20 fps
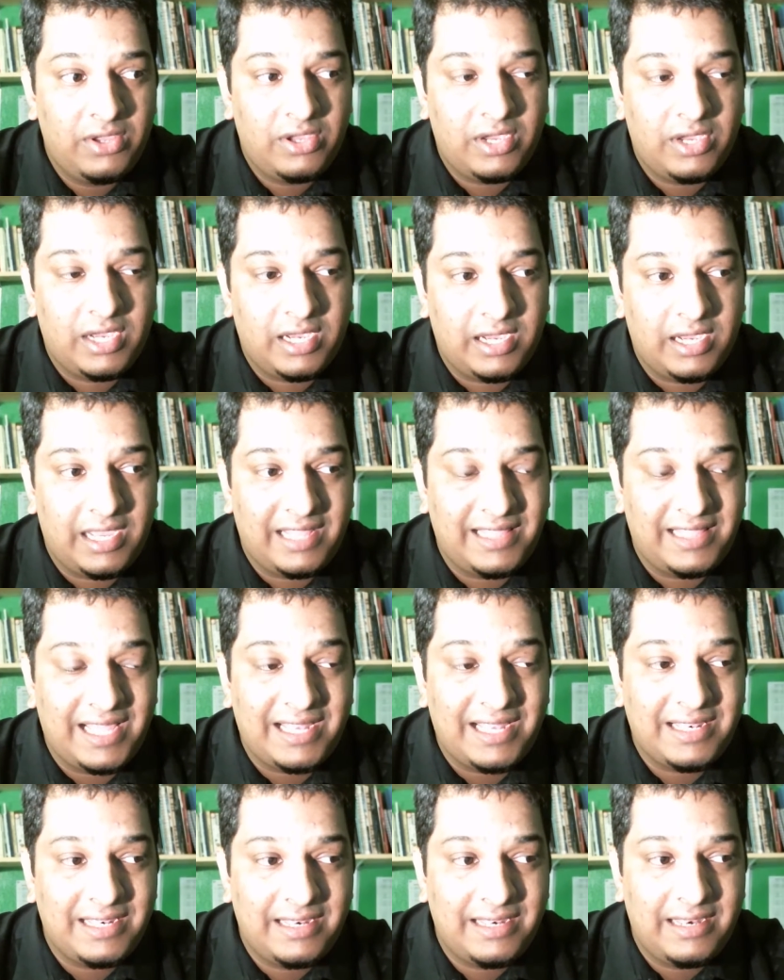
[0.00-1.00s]
And
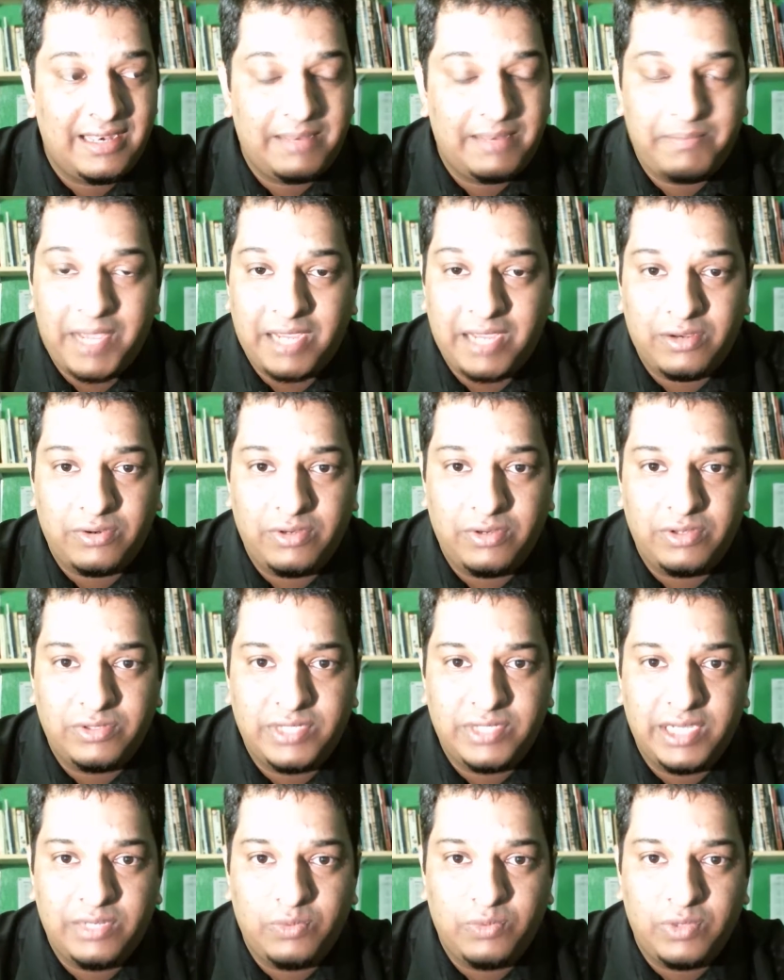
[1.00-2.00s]
that
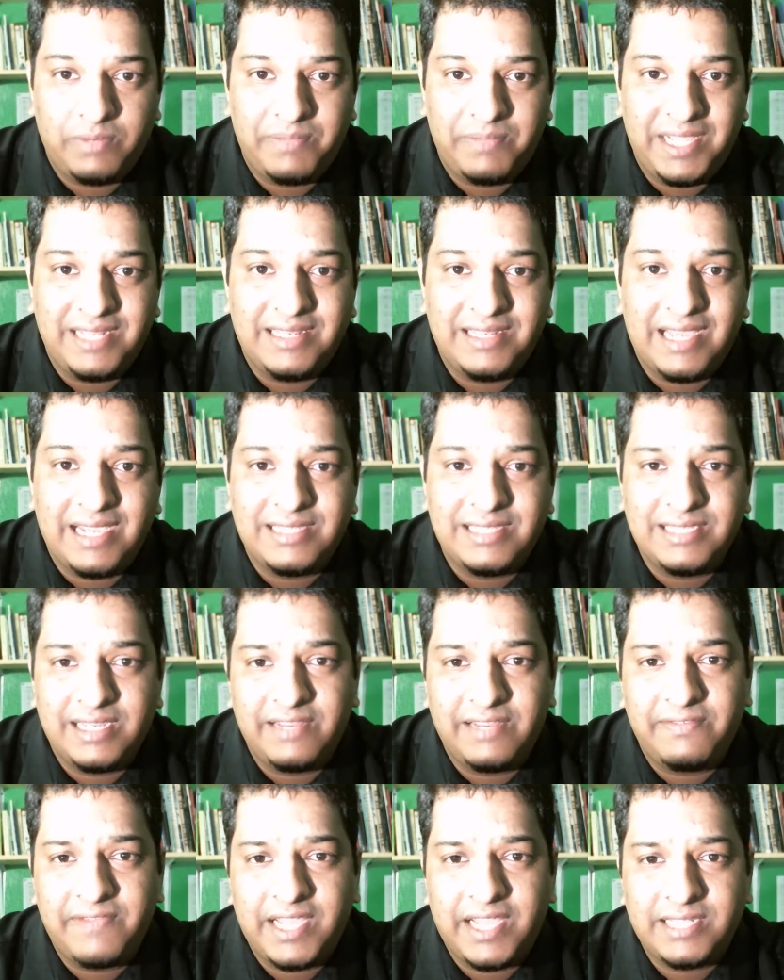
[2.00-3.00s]
macronutrient would be
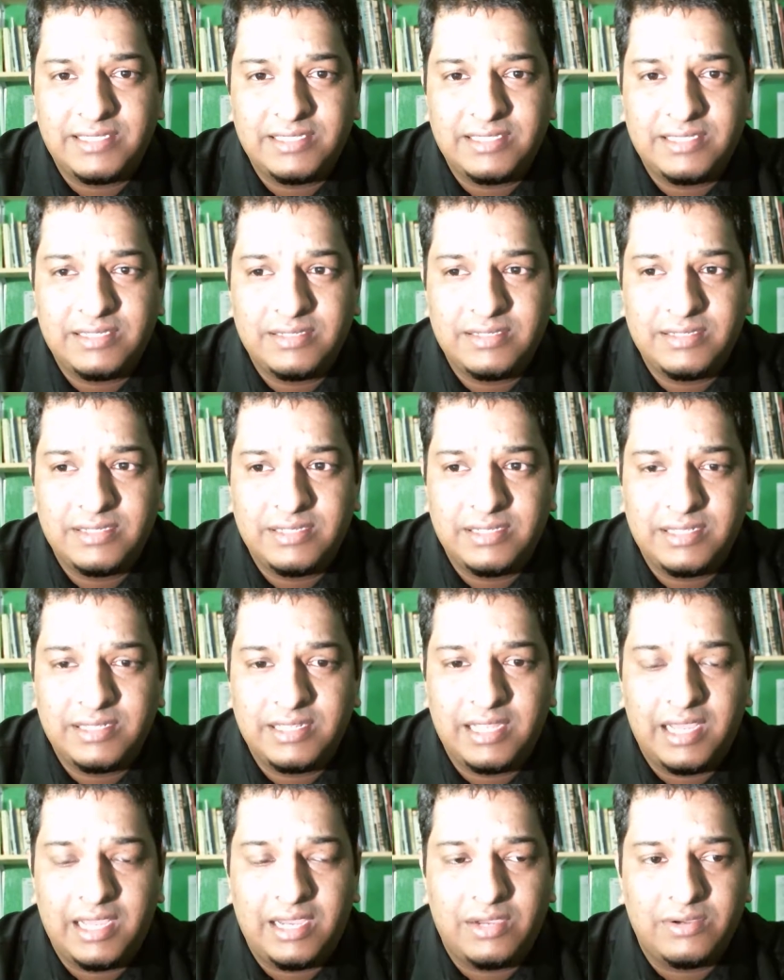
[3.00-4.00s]
dietary fat.
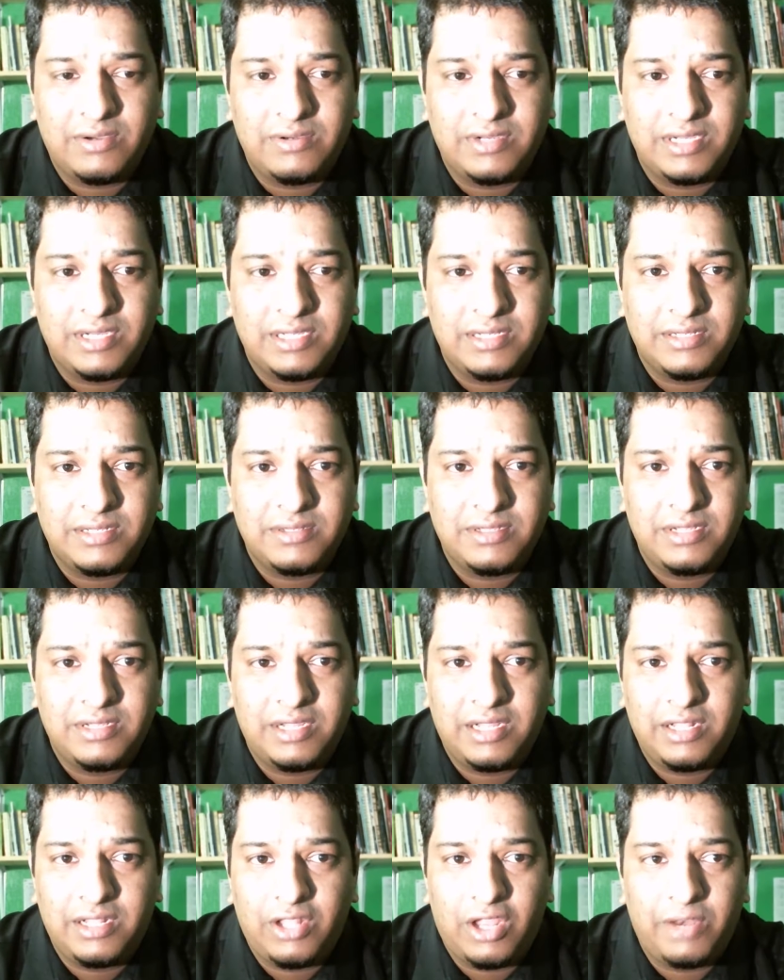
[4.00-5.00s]
Now,
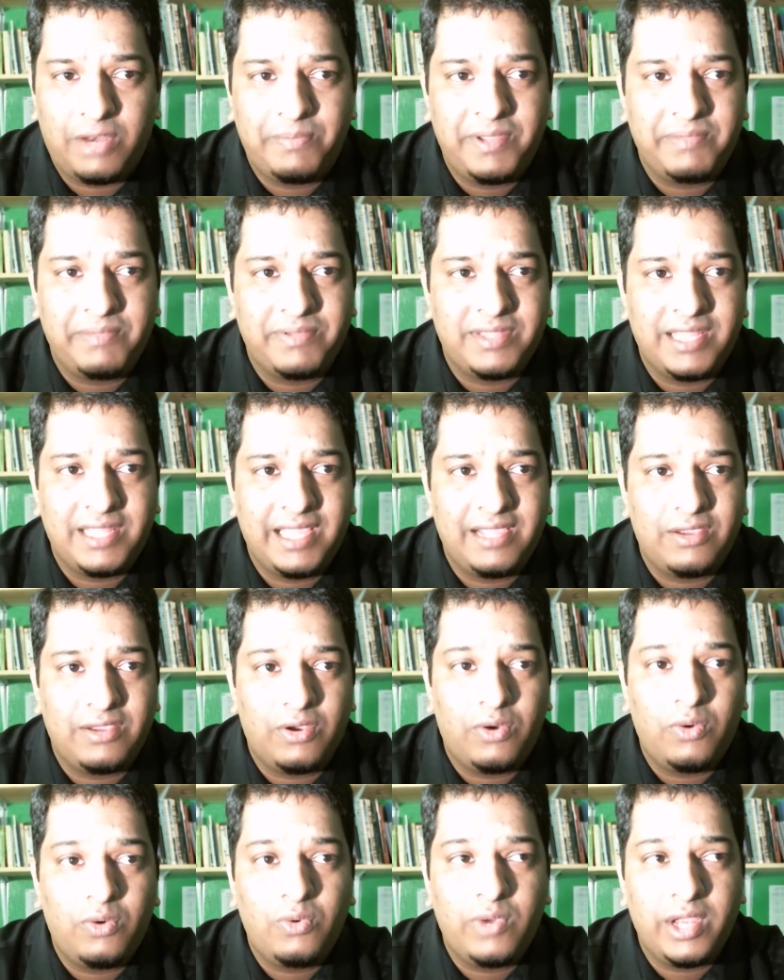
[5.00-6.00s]
a lot of people think,
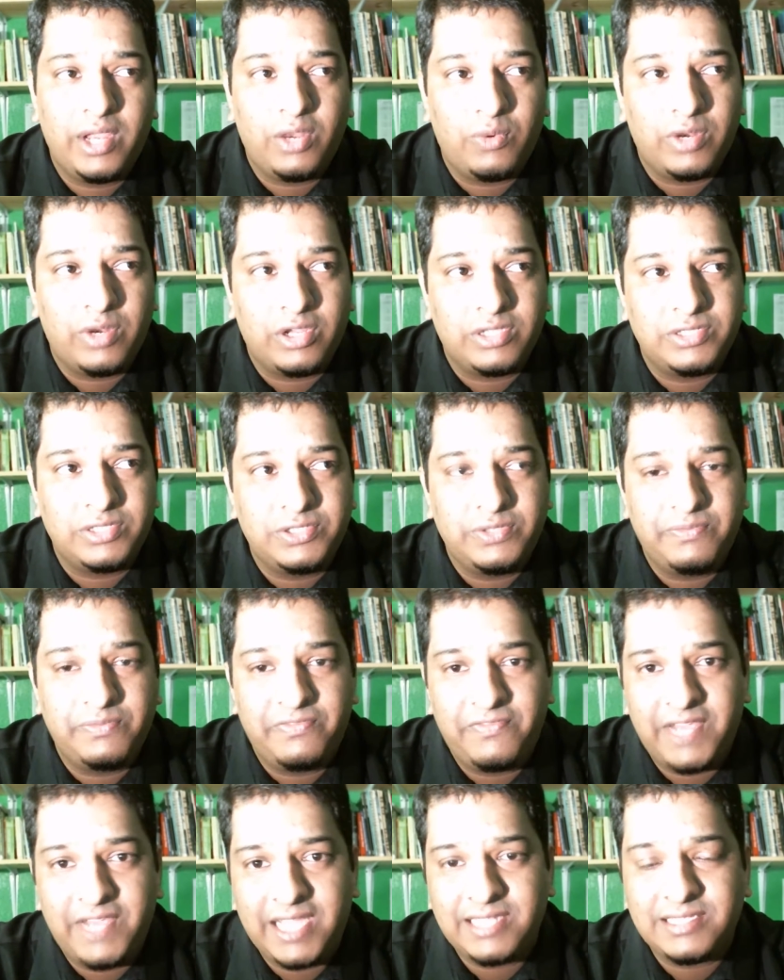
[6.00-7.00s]
oh, I don't want to consume
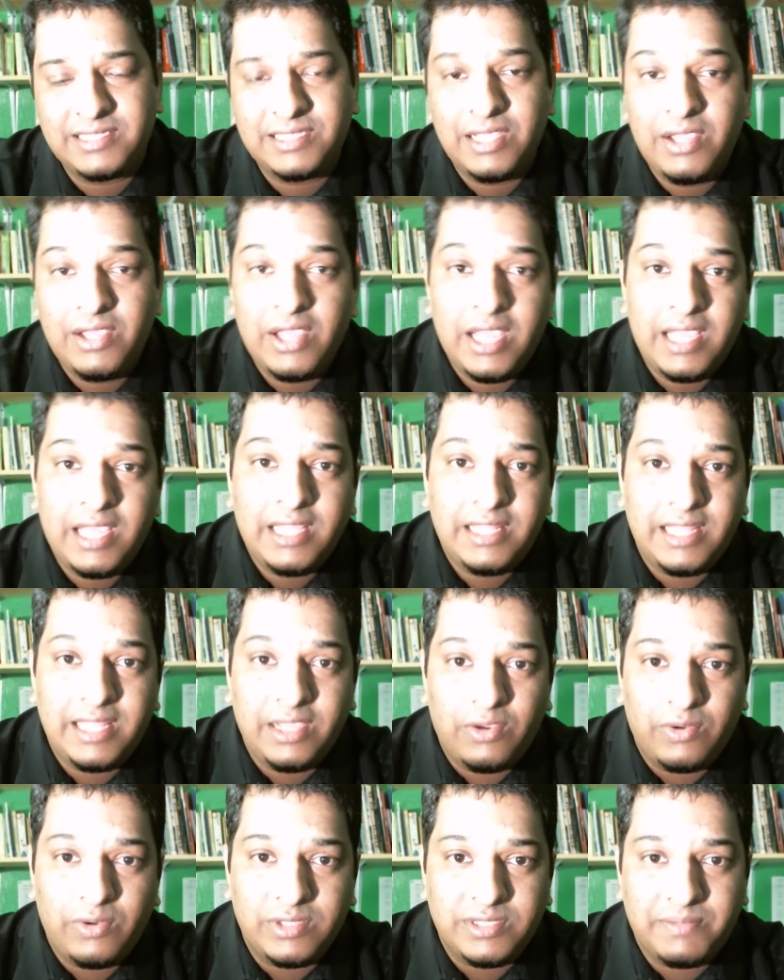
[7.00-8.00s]
fats, they're
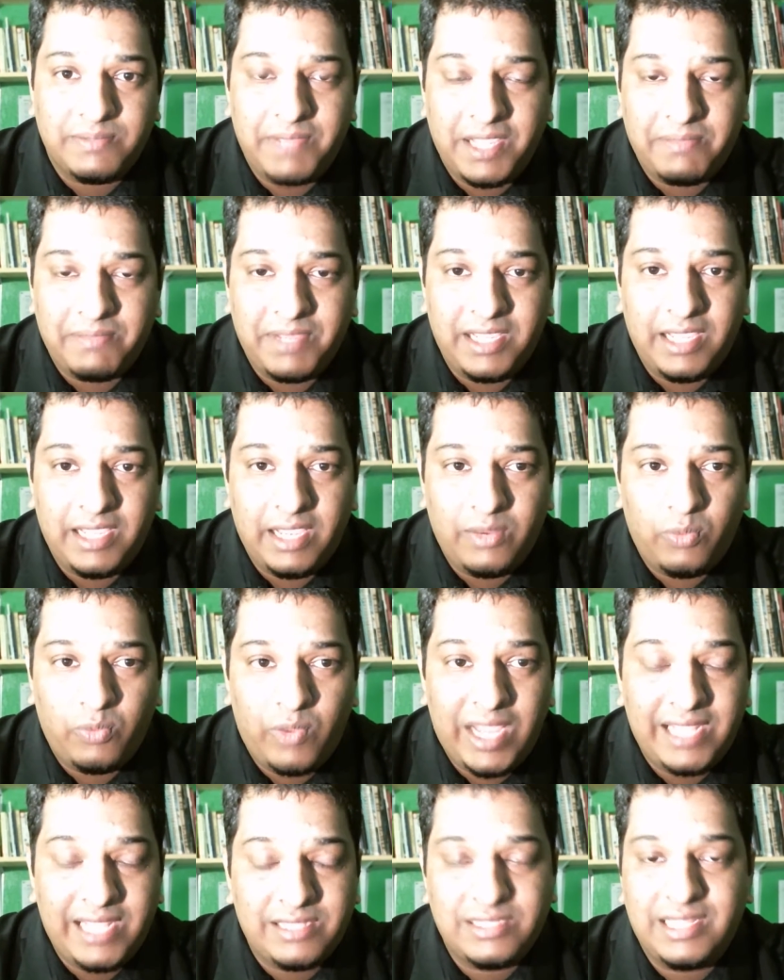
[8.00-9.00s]
going to make me gain
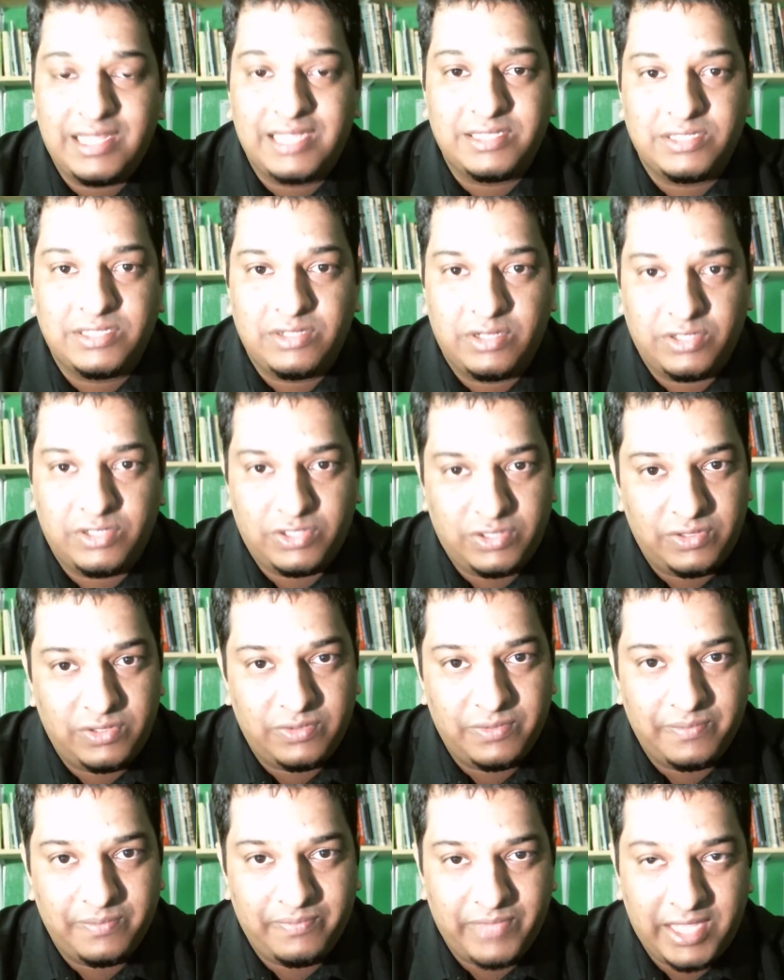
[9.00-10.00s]
weight. That's not
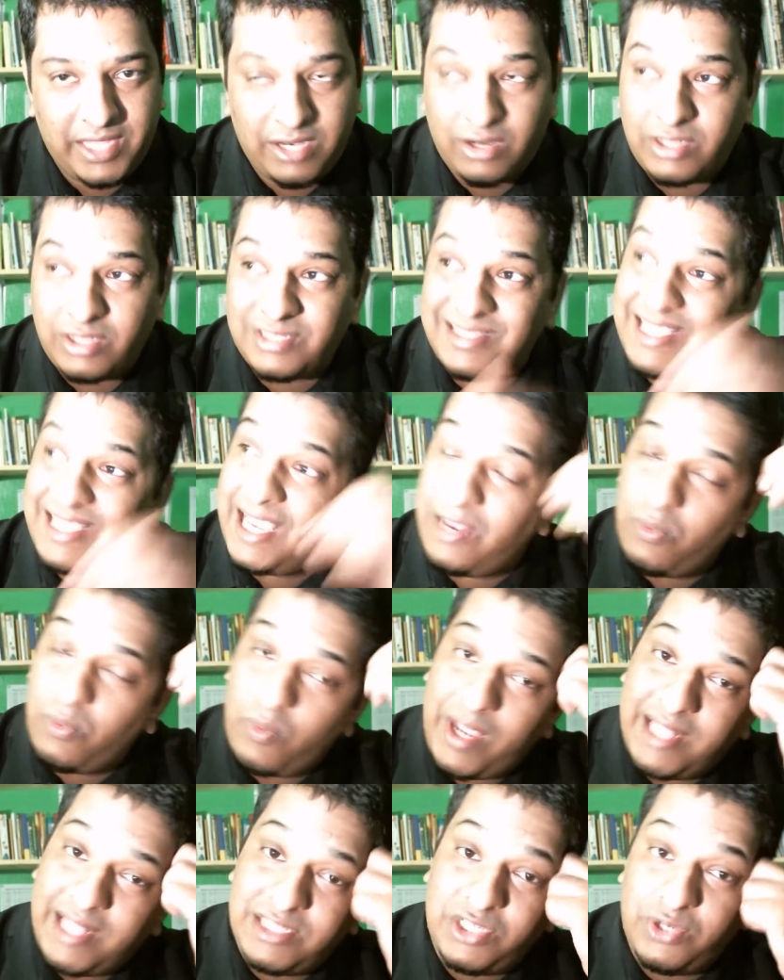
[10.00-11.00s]
true. In order to gain
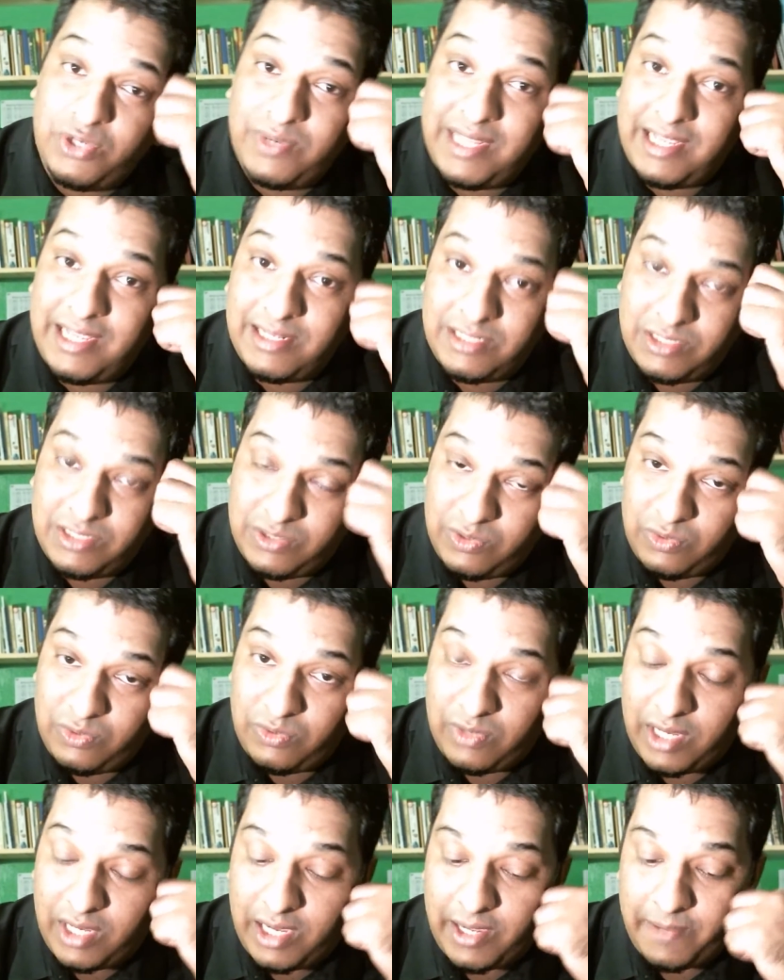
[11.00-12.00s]
weight, you need
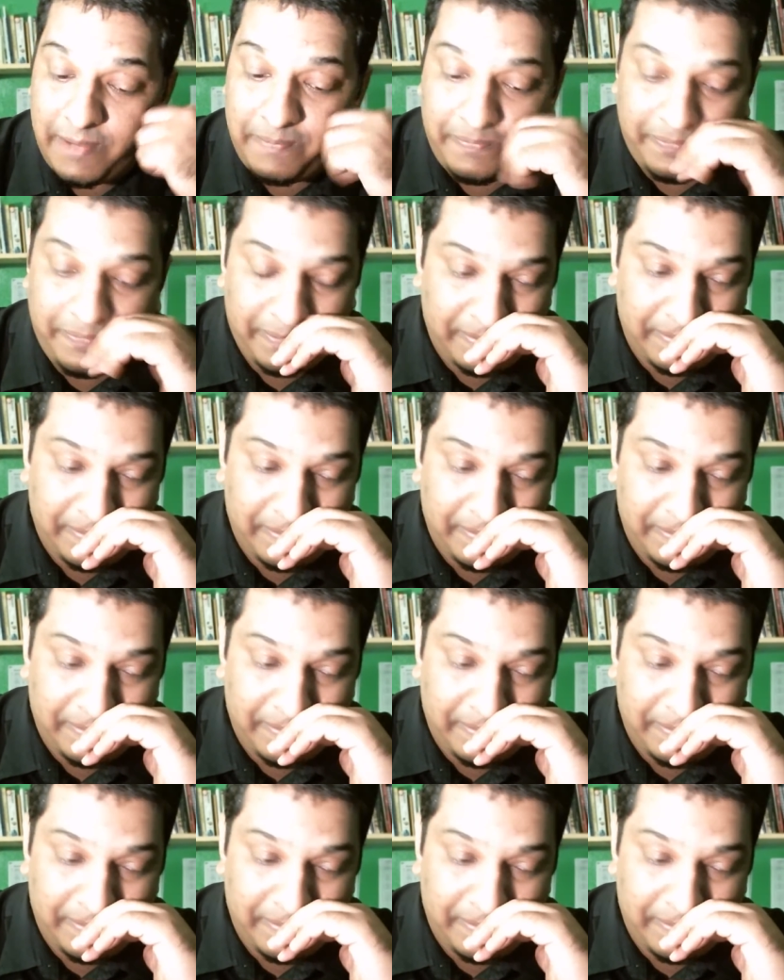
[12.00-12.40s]
to